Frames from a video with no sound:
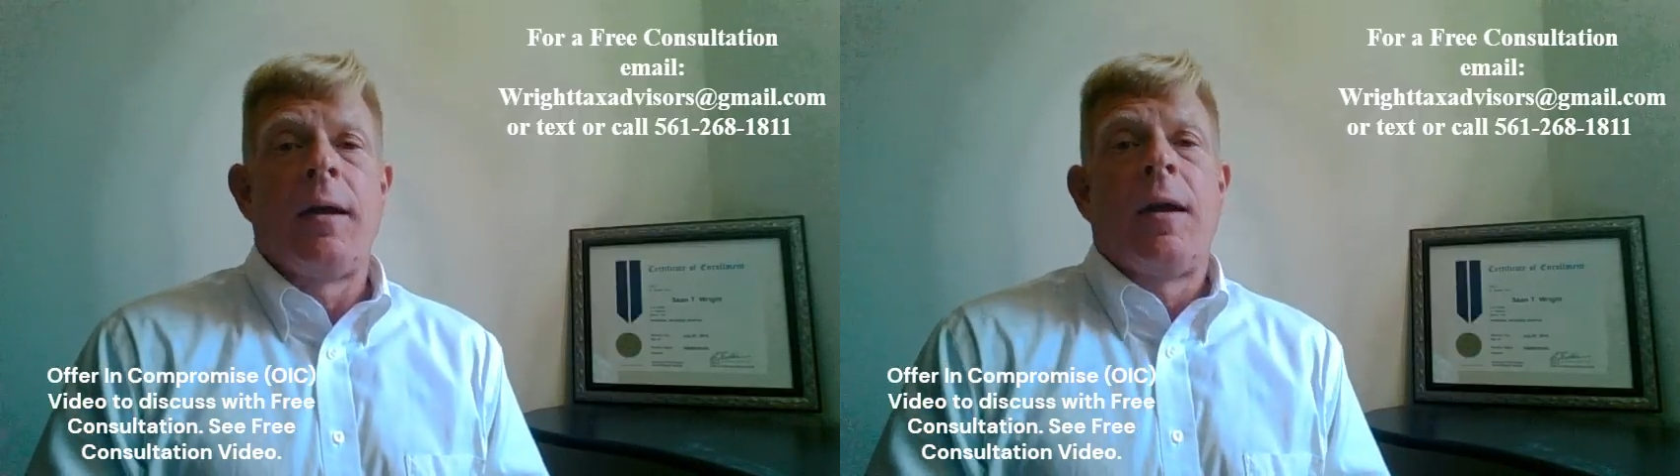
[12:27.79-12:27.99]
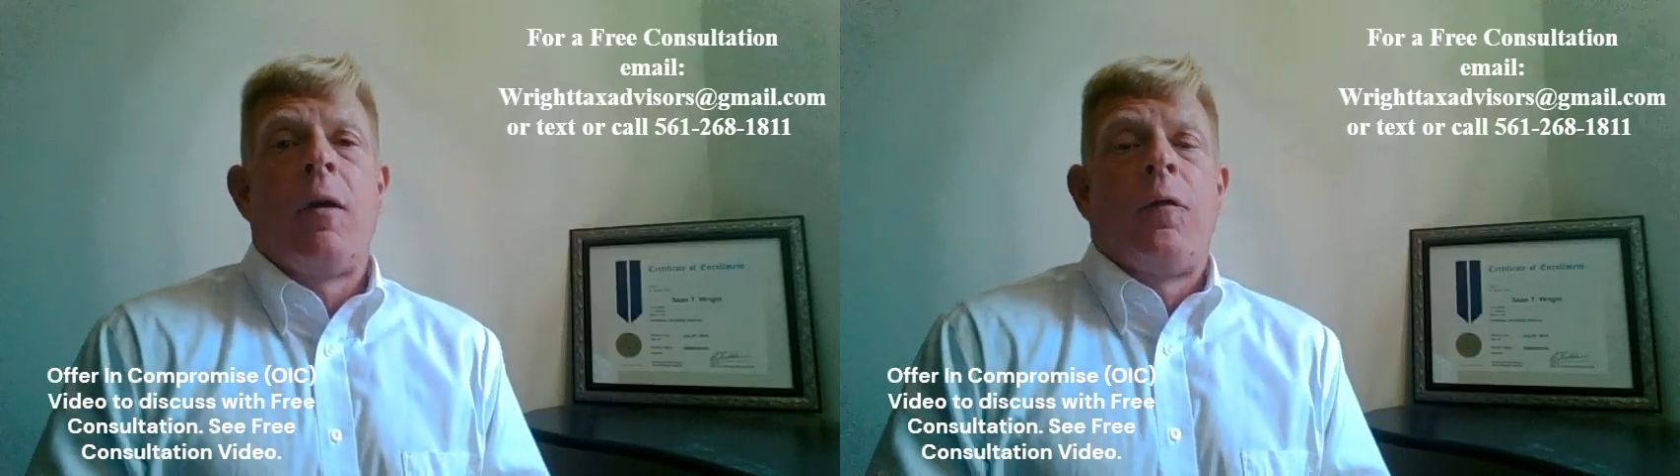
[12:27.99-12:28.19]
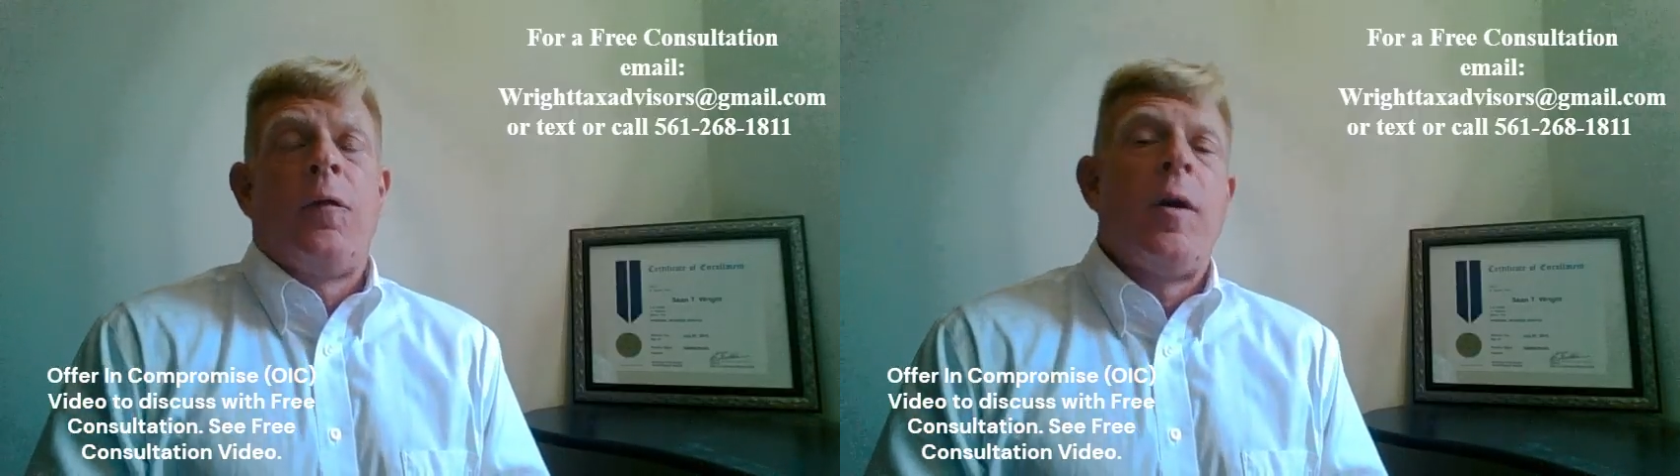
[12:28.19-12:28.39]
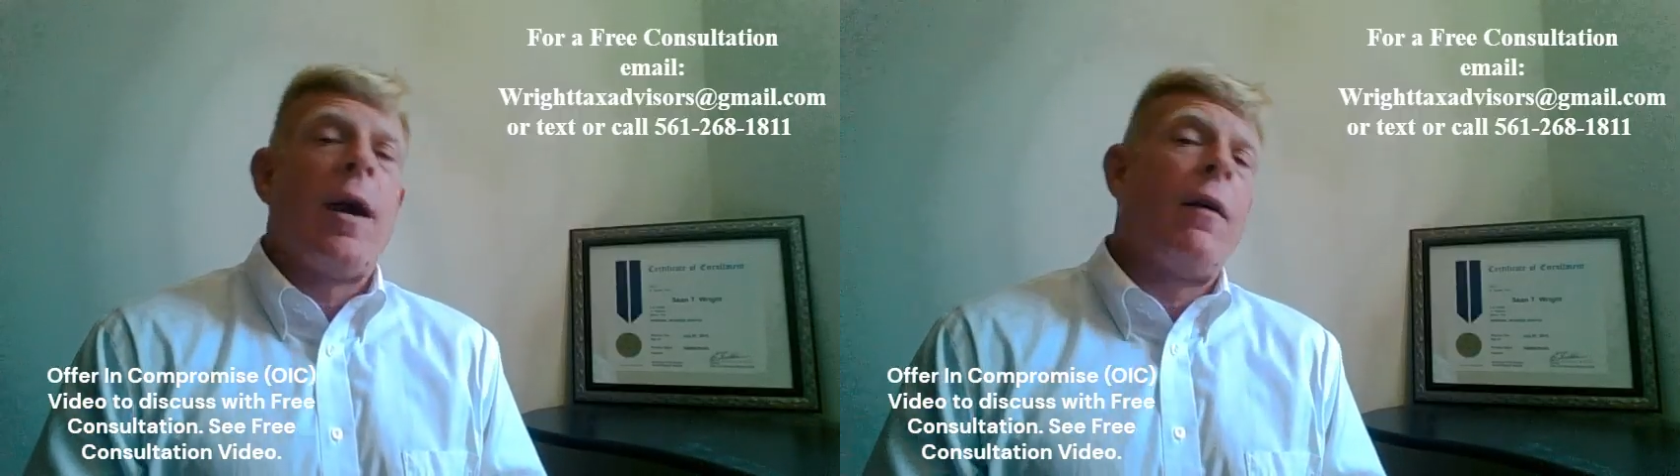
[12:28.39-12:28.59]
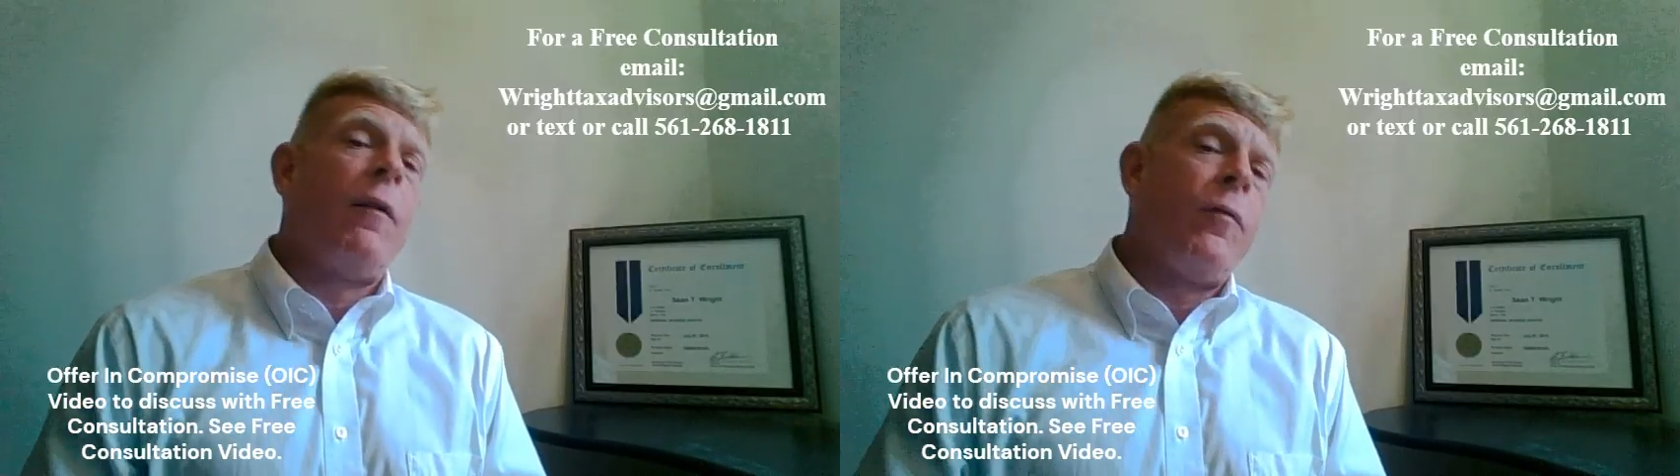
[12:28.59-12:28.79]
Now, if you
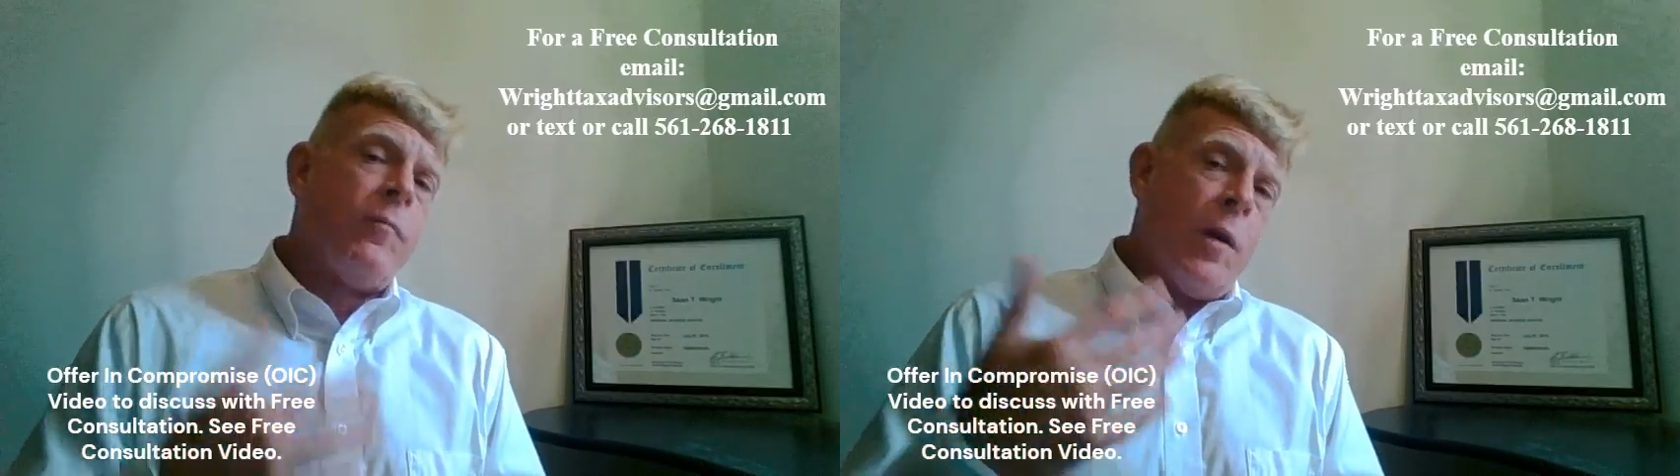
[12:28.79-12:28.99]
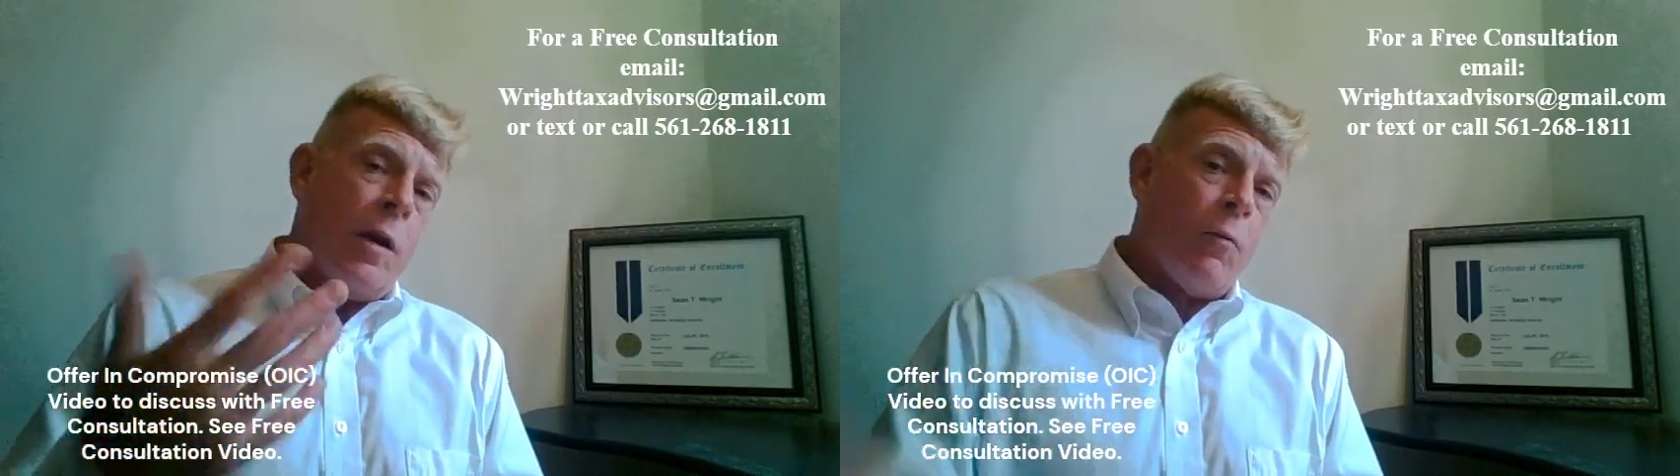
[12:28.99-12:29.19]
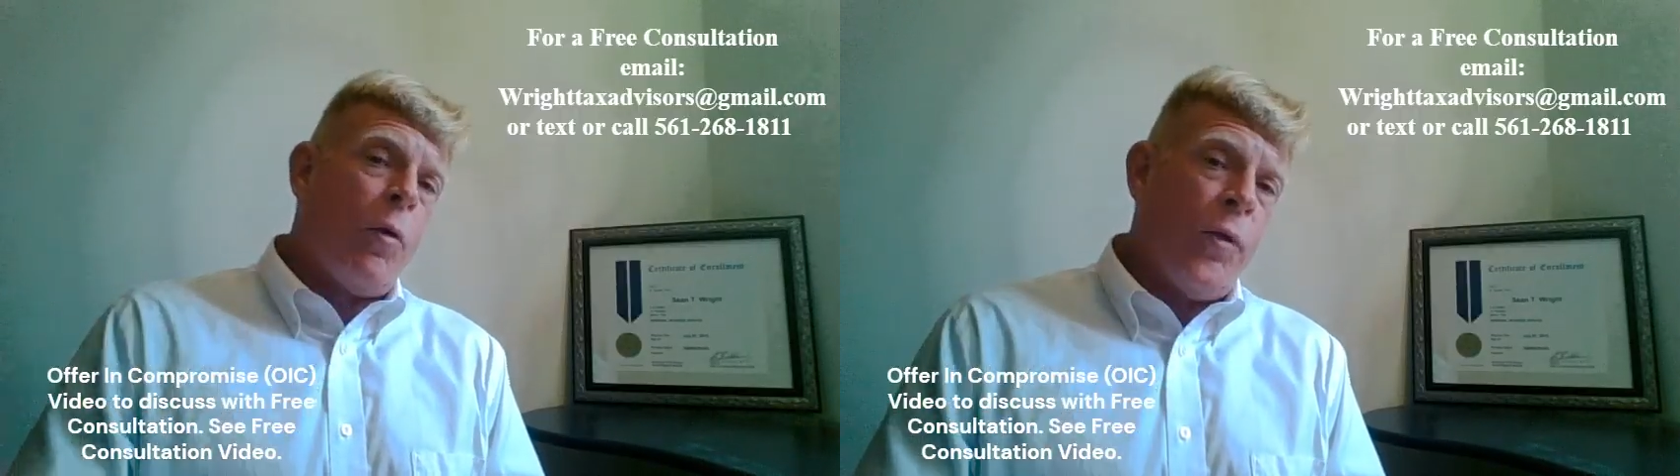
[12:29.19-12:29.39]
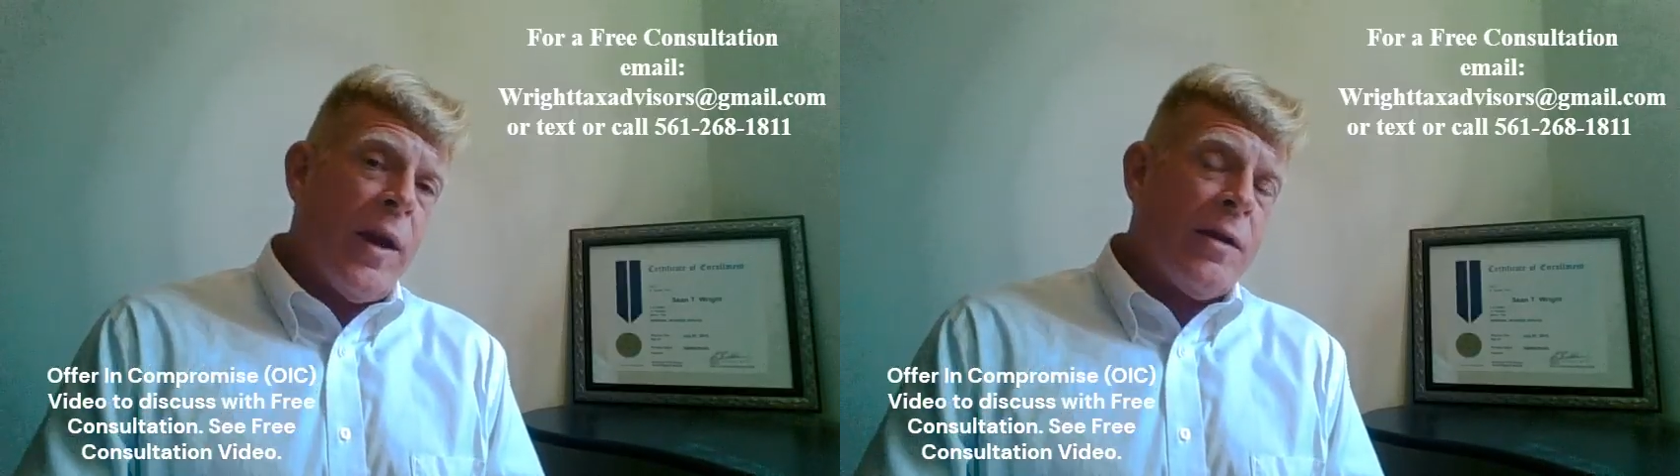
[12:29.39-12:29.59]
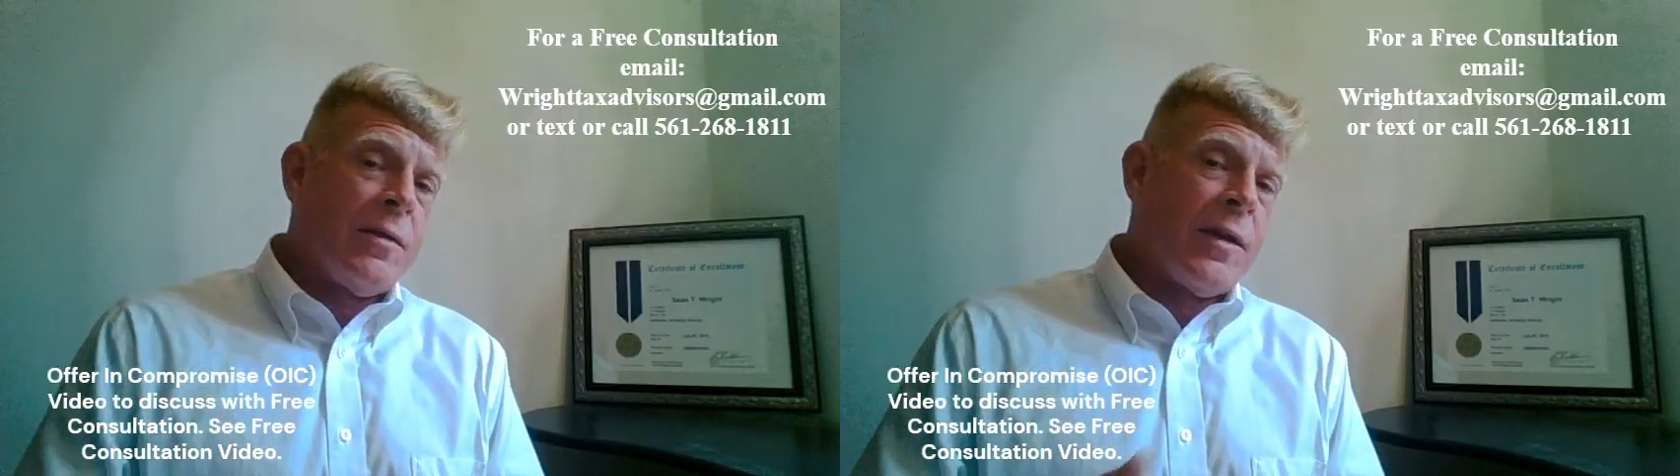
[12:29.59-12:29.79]
have an enrolled agent